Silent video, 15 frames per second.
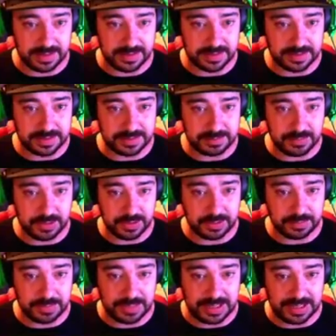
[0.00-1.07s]
Alright,
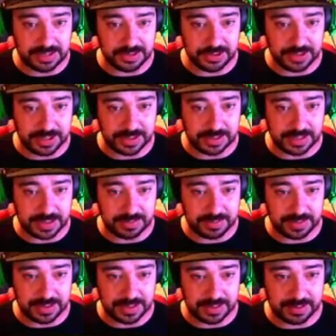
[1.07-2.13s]
spoiled meat and shit I
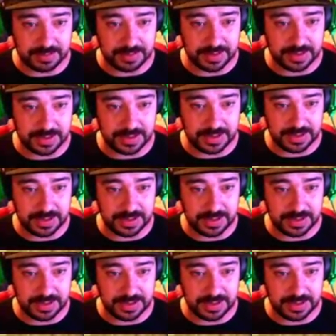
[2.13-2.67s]
keep picking up.